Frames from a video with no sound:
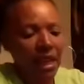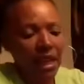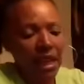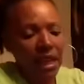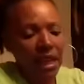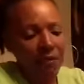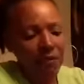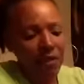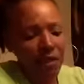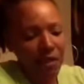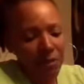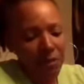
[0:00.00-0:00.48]

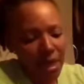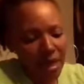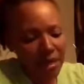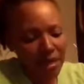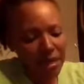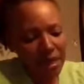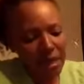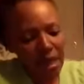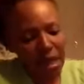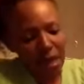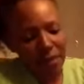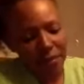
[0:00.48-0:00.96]
If you mess
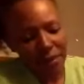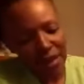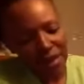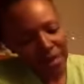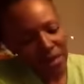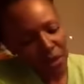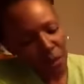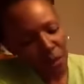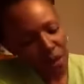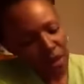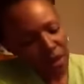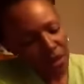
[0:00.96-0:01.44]
it up,
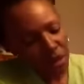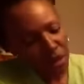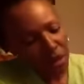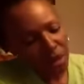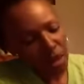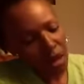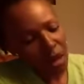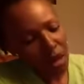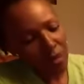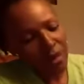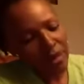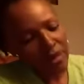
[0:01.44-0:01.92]
guess what? You can
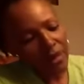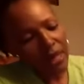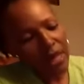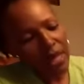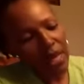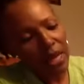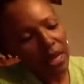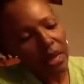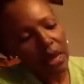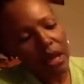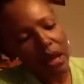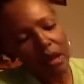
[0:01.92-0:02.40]
always
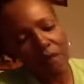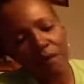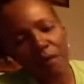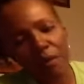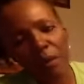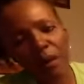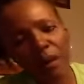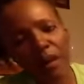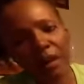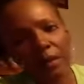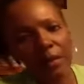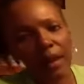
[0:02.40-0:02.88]
cut it off and
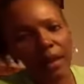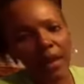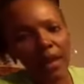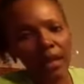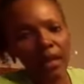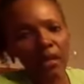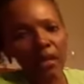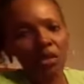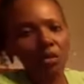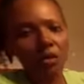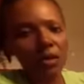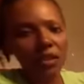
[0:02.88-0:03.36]
we can make it
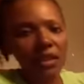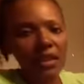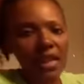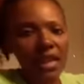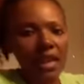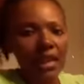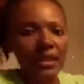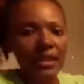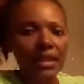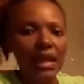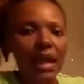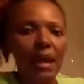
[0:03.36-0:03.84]
into a
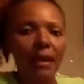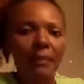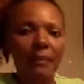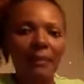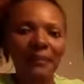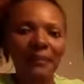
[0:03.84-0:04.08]
tank top.